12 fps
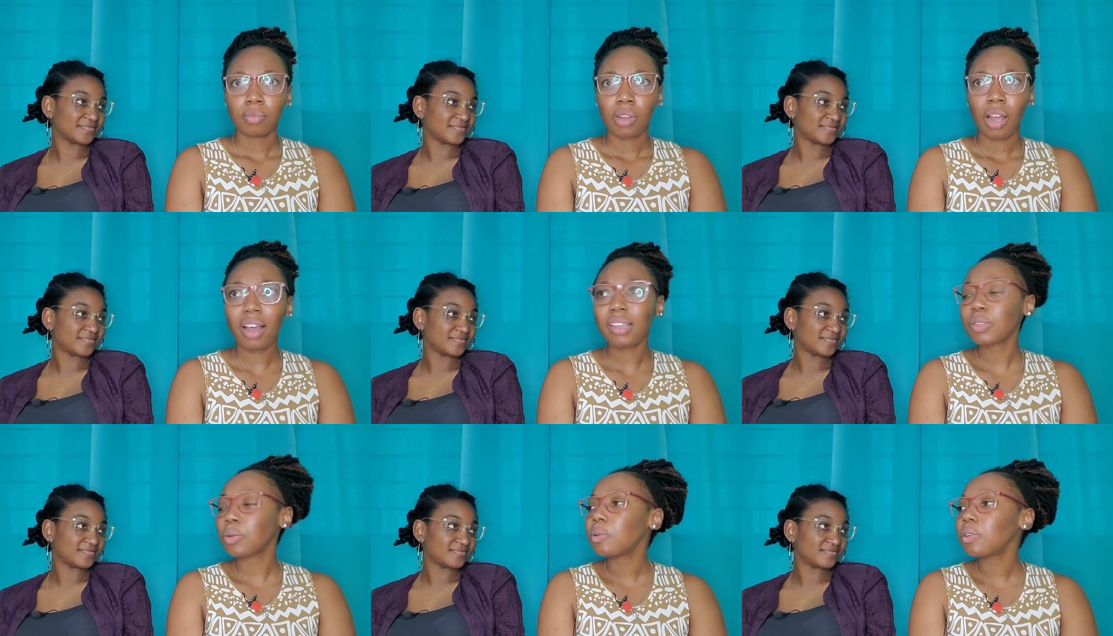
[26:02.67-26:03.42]
Speaker 1: High
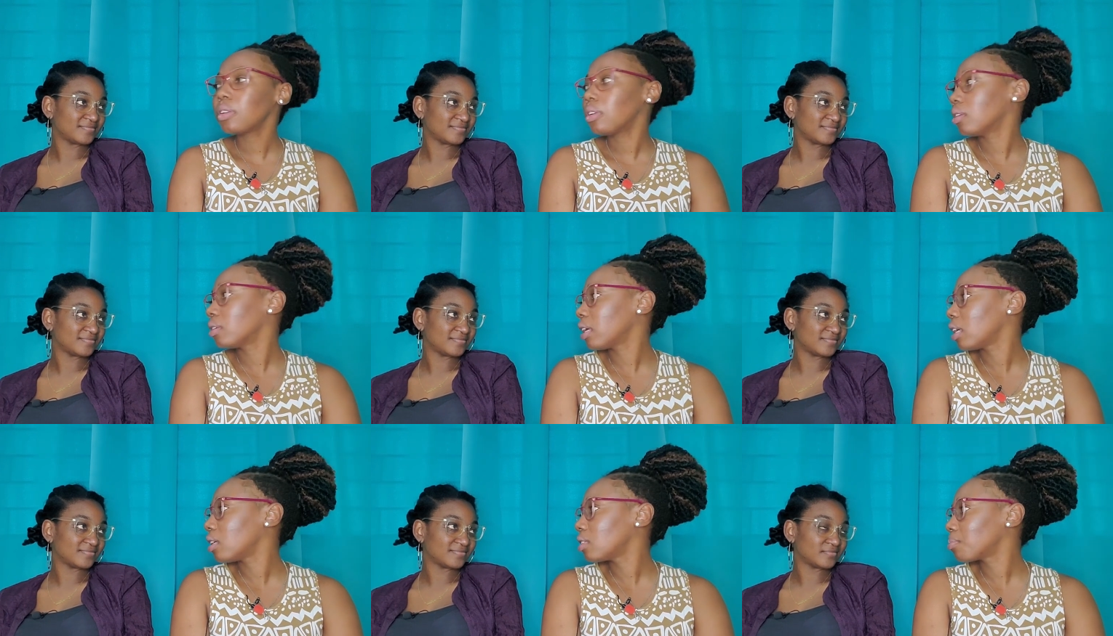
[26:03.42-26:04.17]
school.
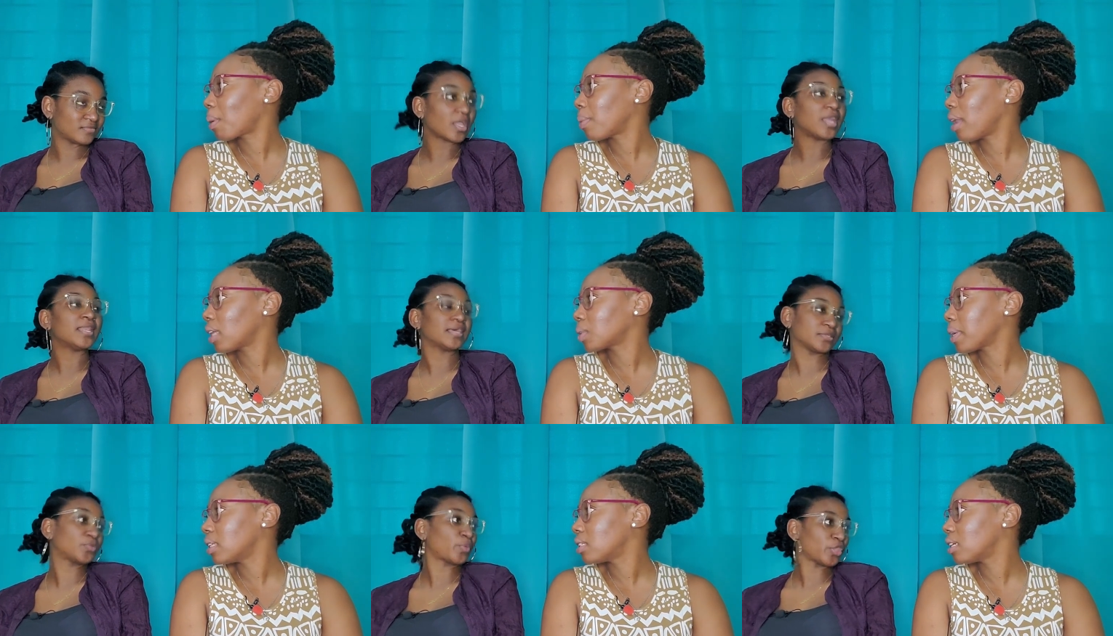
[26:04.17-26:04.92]
There's probably like
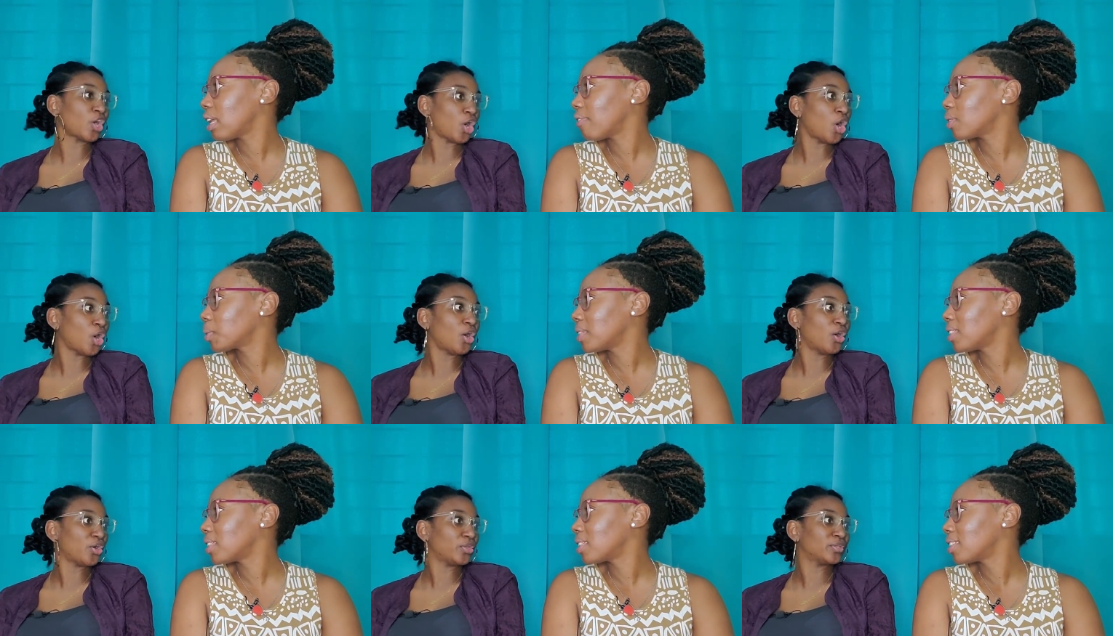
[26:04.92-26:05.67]
twenty. You're 11,
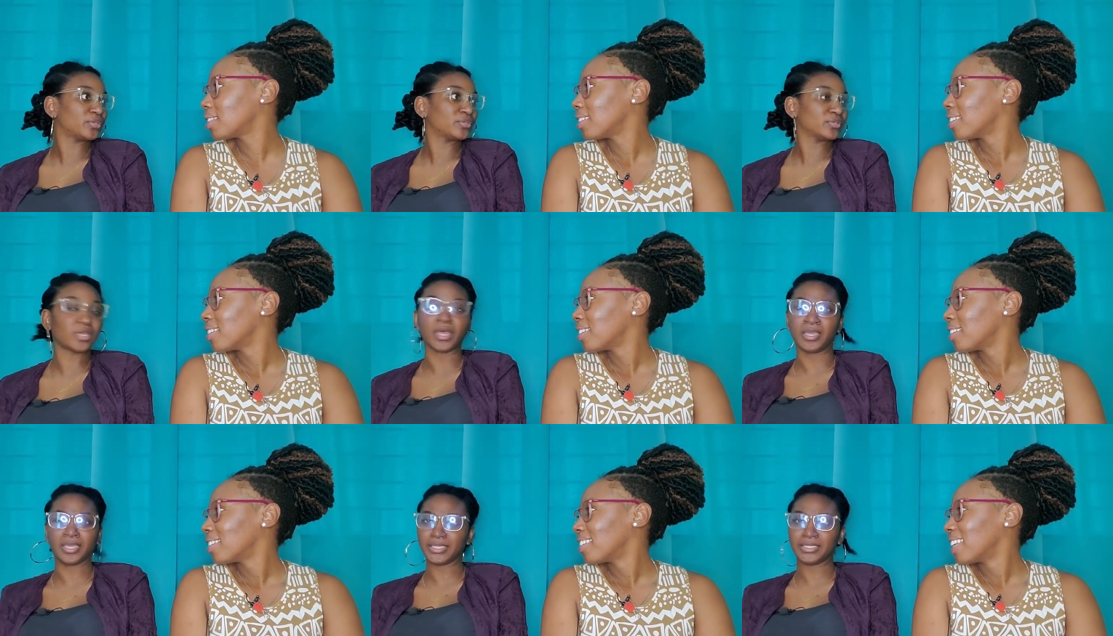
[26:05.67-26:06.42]
all.
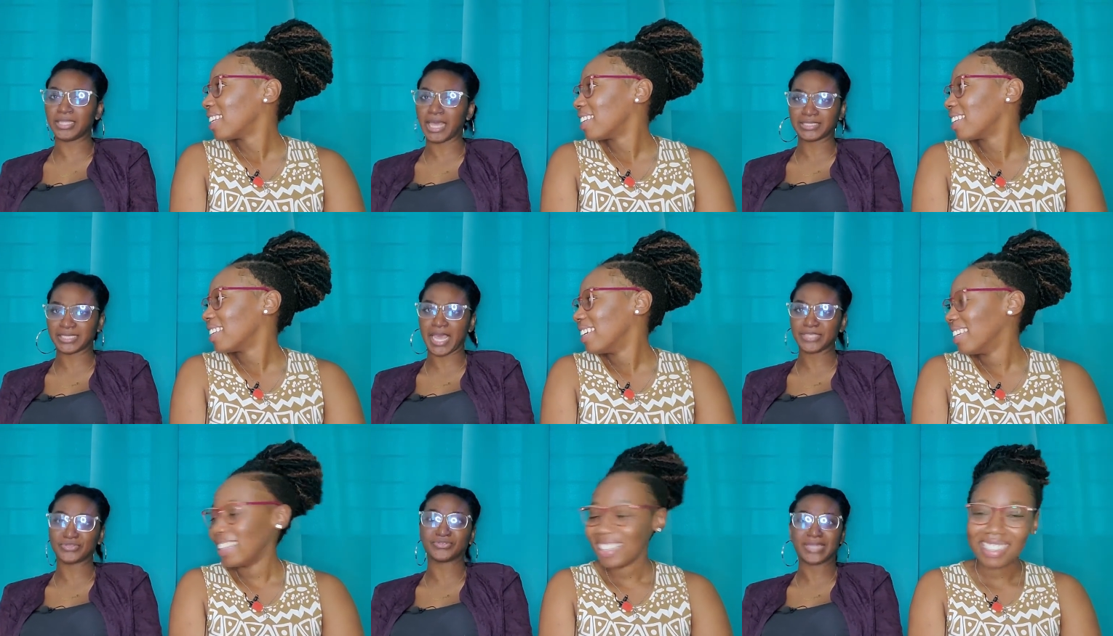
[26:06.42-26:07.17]
Speaker 2: you have
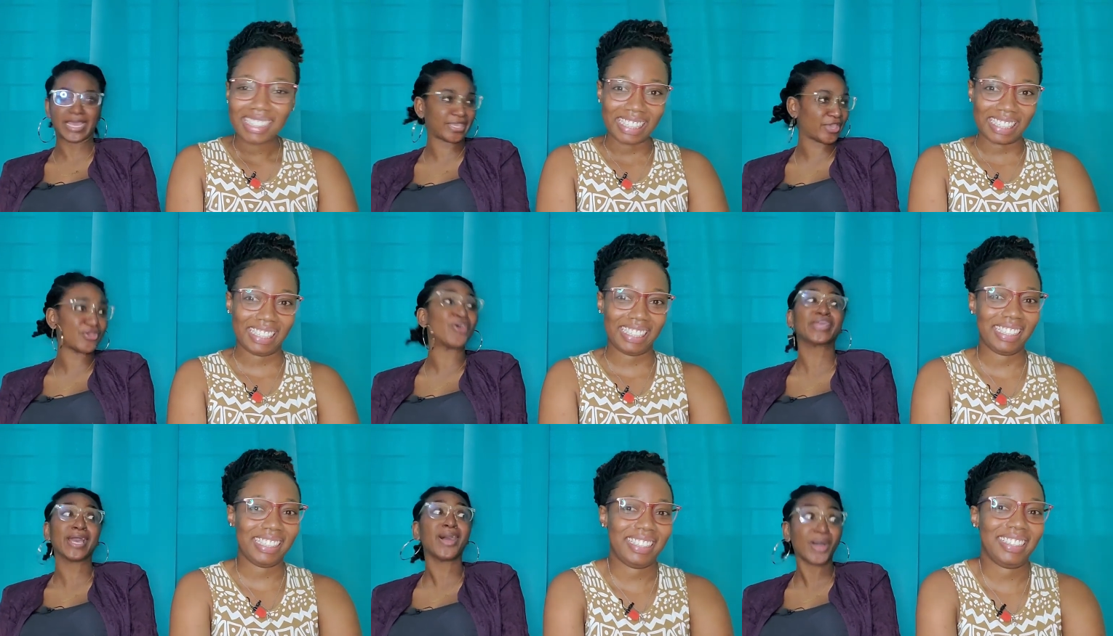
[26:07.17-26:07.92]
high school like you're young.
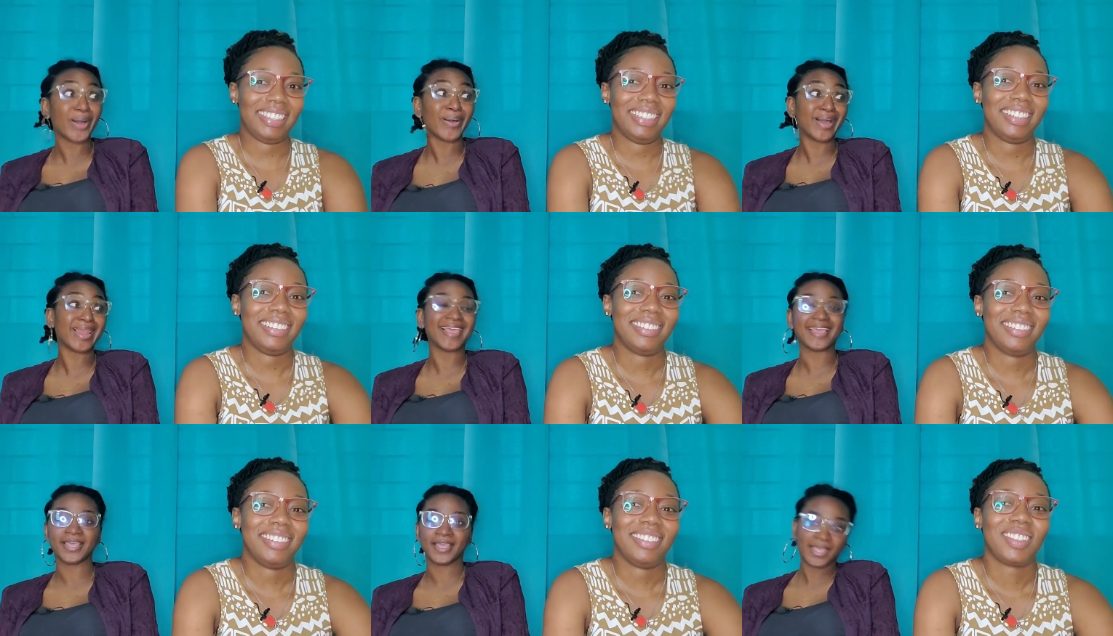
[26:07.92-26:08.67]
You're all.
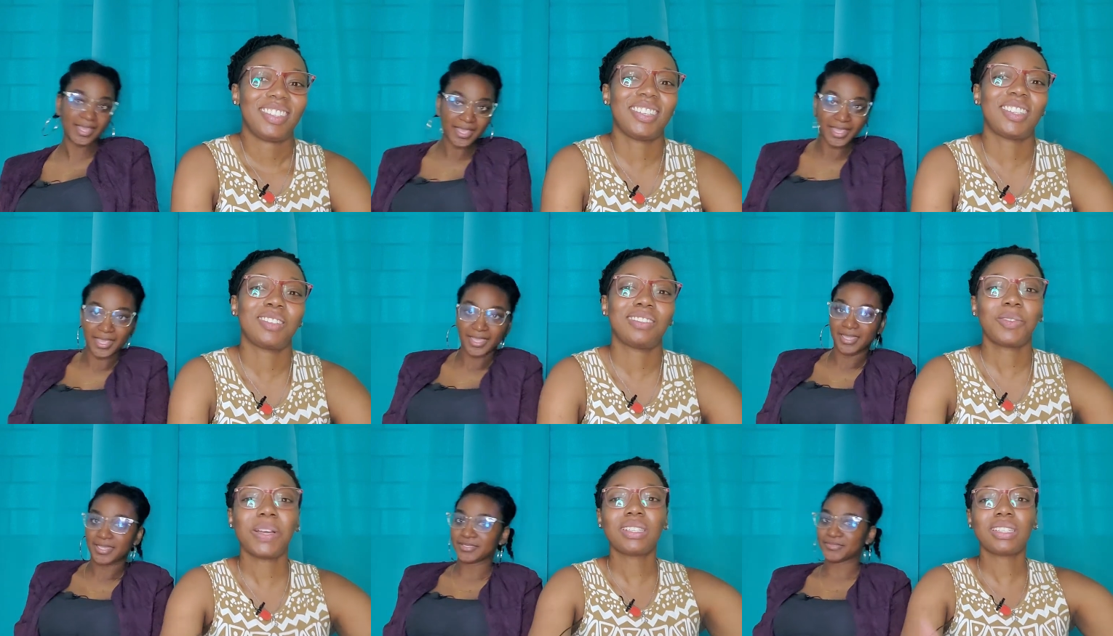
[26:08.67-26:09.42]
Eh?
Speaker 1: So
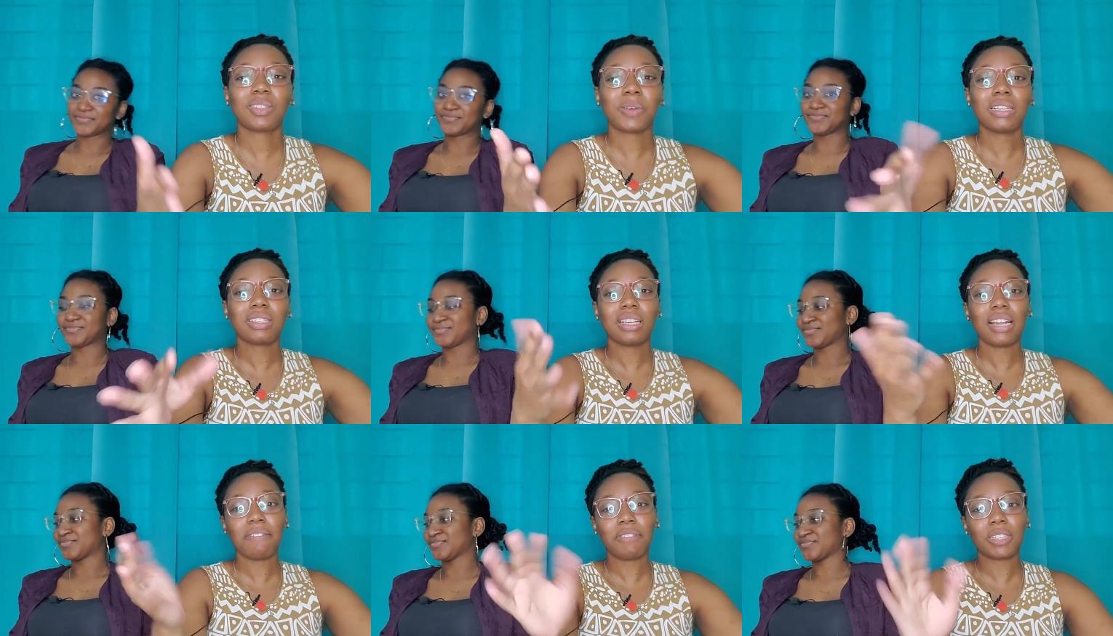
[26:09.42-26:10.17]
20,
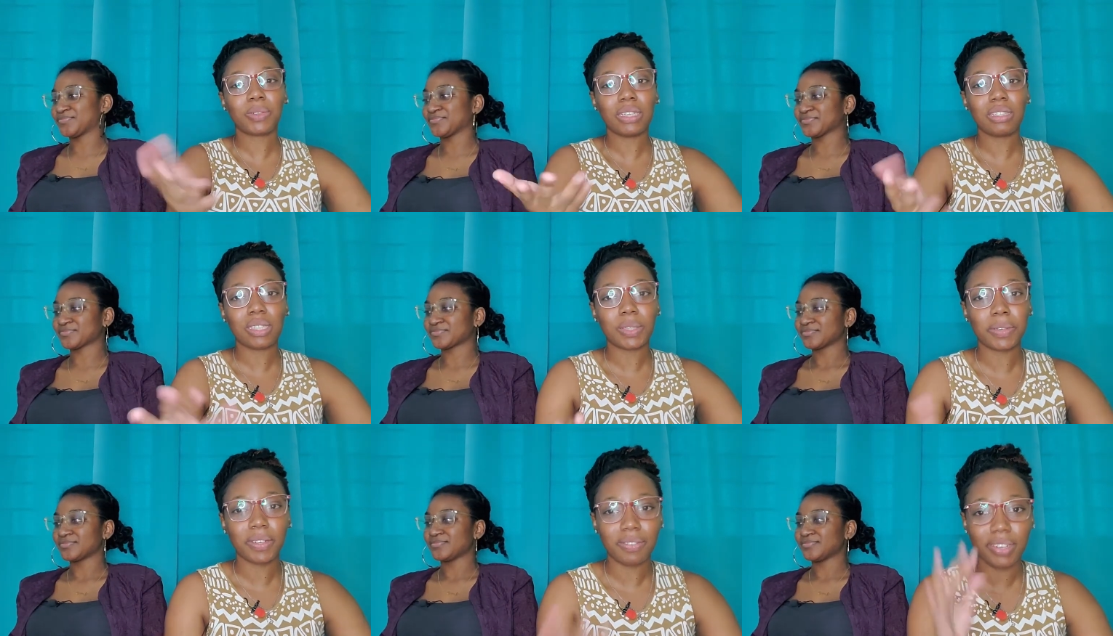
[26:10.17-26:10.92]
2011,
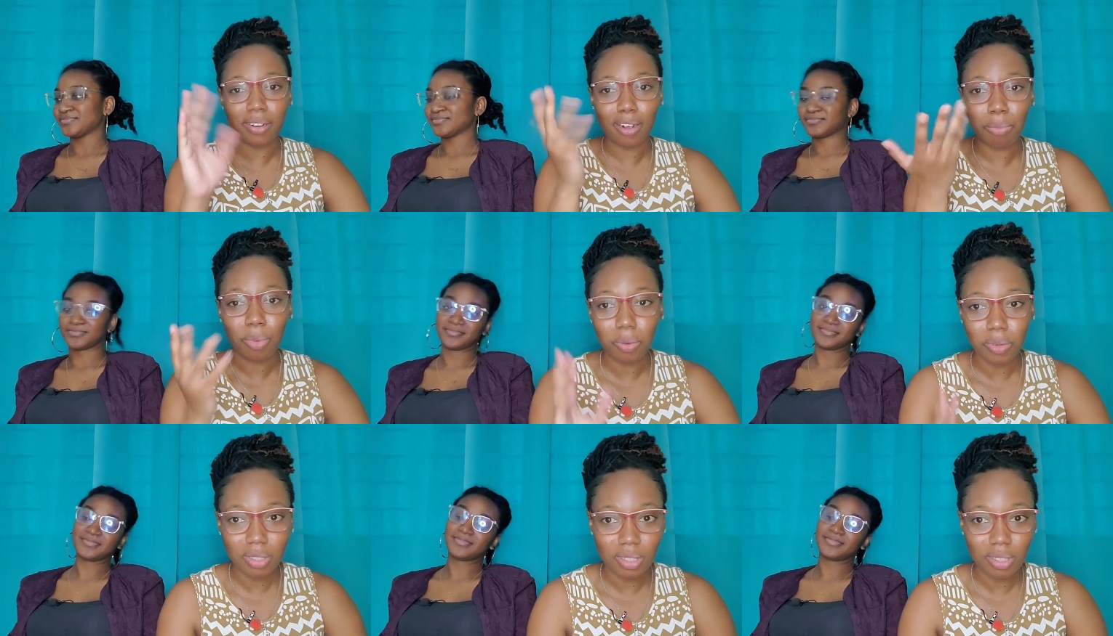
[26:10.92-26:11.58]
2012, thereabouts.